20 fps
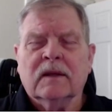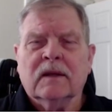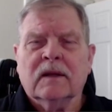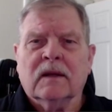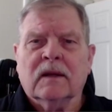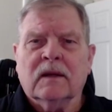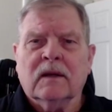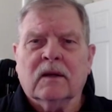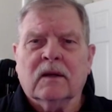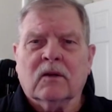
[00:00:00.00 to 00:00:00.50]

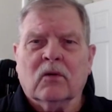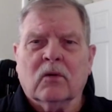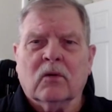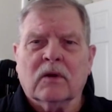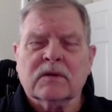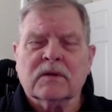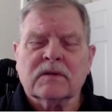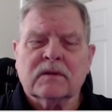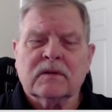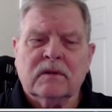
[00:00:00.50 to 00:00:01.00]
Uh, of
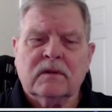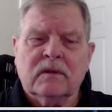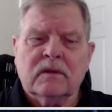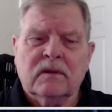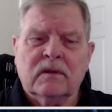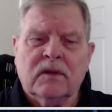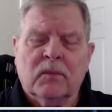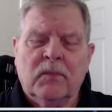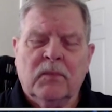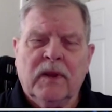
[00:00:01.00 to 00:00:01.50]
course,
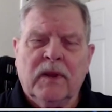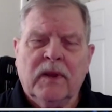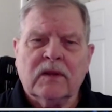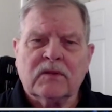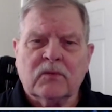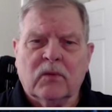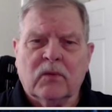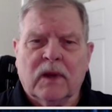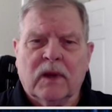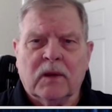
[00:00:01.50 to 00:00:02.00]
the
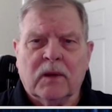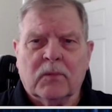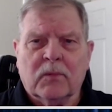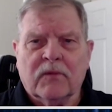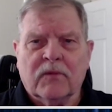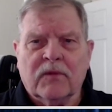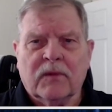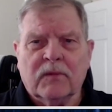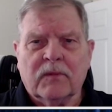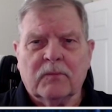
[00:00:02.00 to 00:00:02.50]
biggest way to
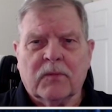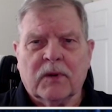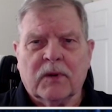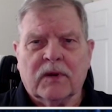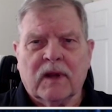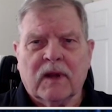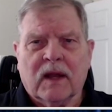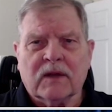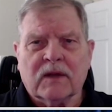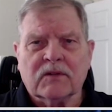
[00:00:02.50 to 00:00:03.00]
pre-
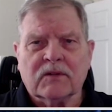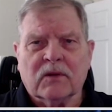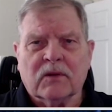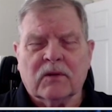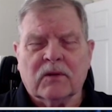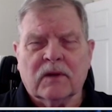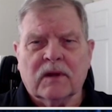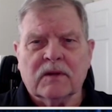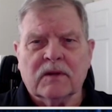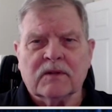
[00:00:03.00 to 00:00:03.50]
protect
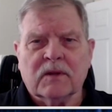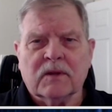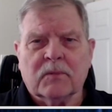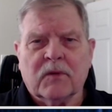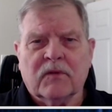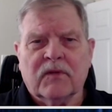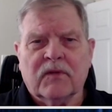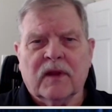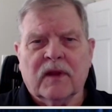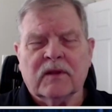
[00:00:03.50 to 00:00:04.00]
children is to
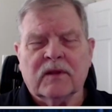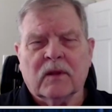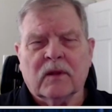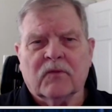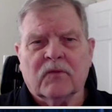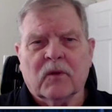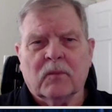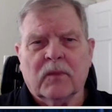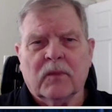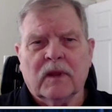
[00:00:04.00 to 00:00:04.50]
prevent them
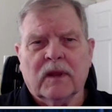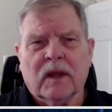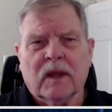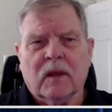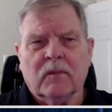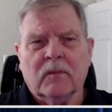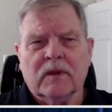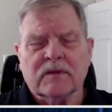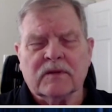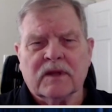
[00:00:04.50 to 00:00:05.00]
from
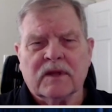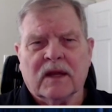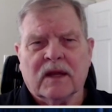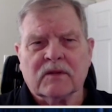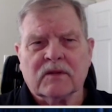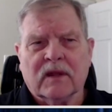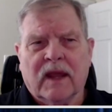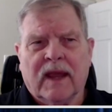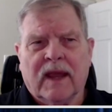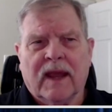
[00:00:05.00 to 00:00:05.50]
becoming
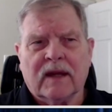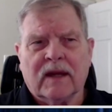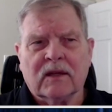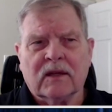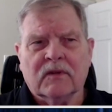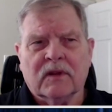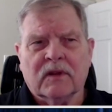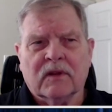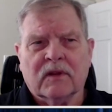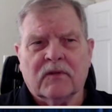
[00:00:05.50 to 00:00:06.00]
sexually
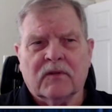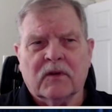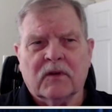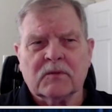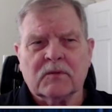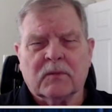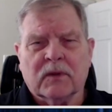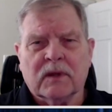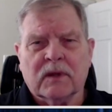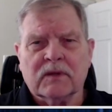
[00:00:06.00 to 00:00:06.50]
active in the
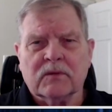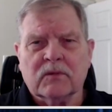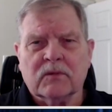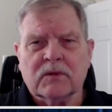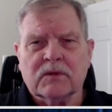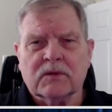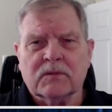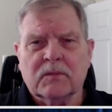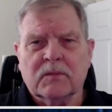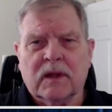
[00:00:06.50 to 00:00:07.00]
first place,
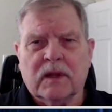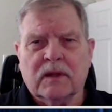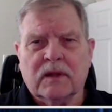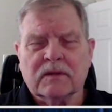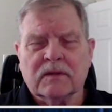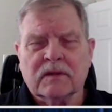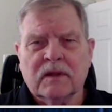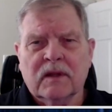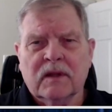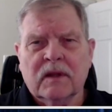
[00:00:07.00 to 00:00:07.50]
which
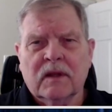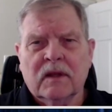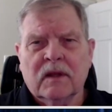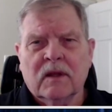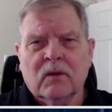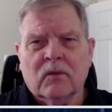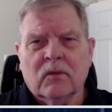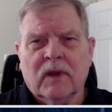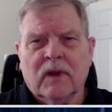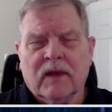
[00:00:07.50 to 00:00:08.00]
means
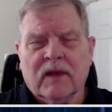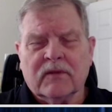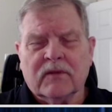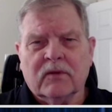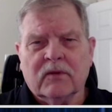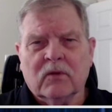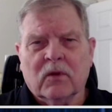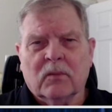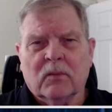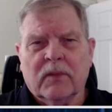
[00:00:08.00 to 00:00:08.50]
we have to
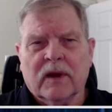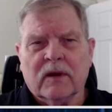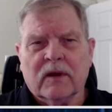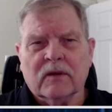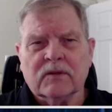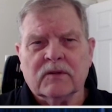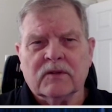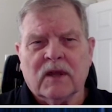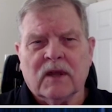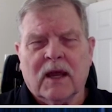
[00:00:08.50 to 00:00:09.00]
do a
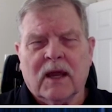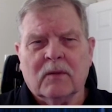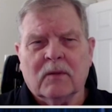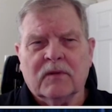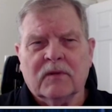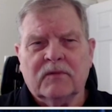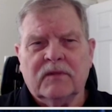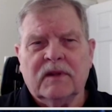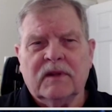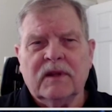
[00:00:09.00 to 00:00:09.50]
better job
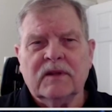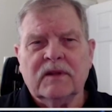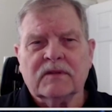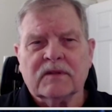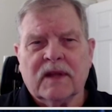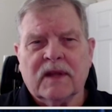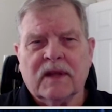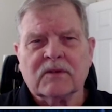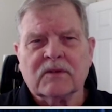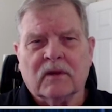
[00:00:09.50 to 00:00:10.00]
of
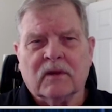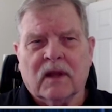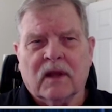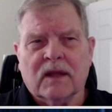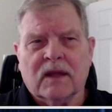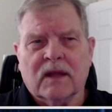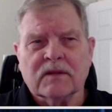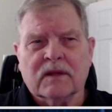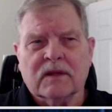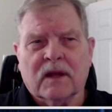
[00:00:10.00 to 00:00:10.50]

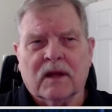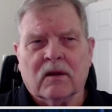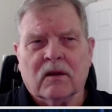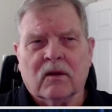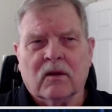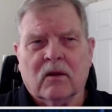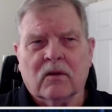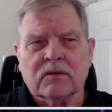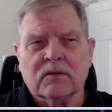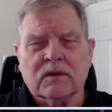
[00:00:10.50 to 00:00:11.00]
desexualizing our
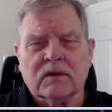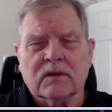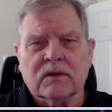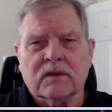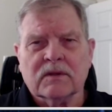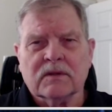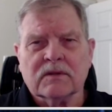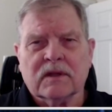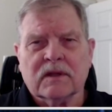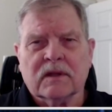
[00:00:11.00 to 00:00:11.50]
culture
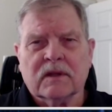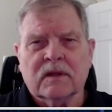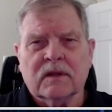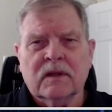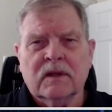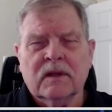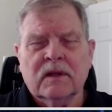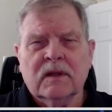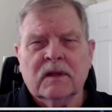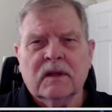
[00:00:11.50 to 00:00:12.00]
because the
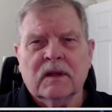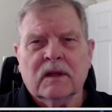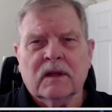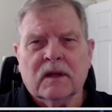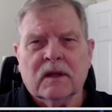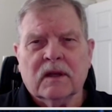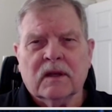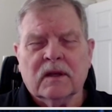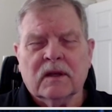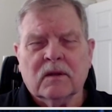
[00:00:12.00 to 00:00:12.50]

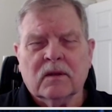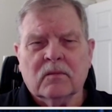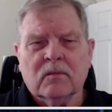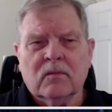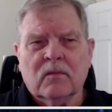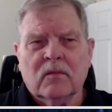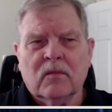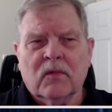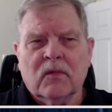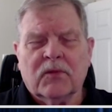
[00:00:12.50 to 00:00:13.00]

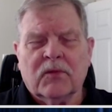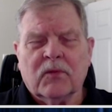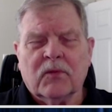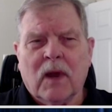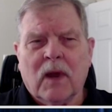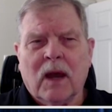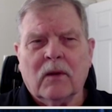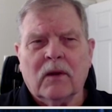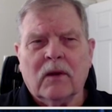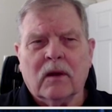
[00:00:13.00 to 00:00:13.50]
um,
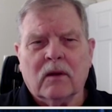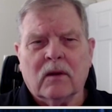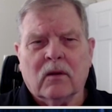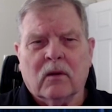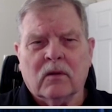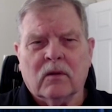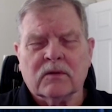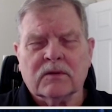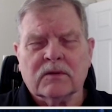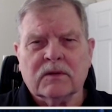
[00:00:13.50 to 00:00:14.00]
throughout our
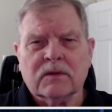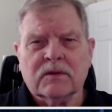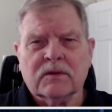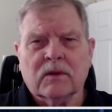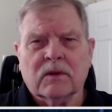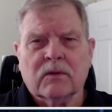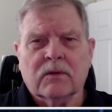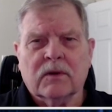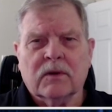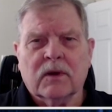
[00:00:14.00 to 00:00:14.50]
culture,
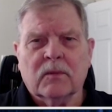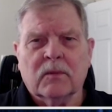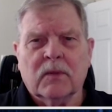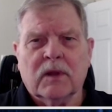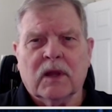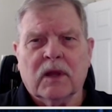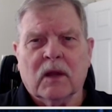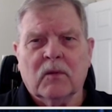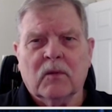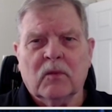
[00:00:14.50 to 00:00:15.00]
children are
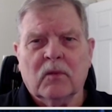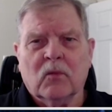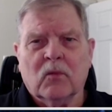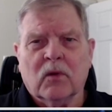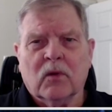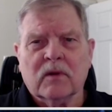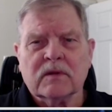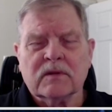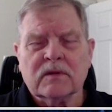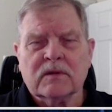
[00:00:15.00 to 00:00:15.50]
becoming
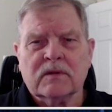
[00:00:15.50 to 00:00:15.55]
more